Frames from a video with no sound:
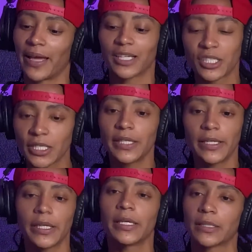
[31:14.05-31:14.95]
Like
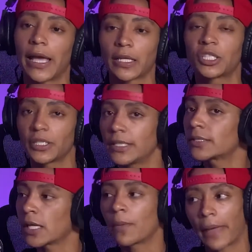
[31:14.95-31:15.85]
she
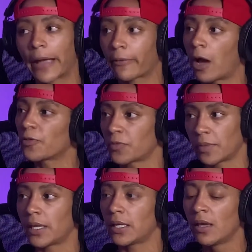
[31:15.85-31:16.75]
sing background for me.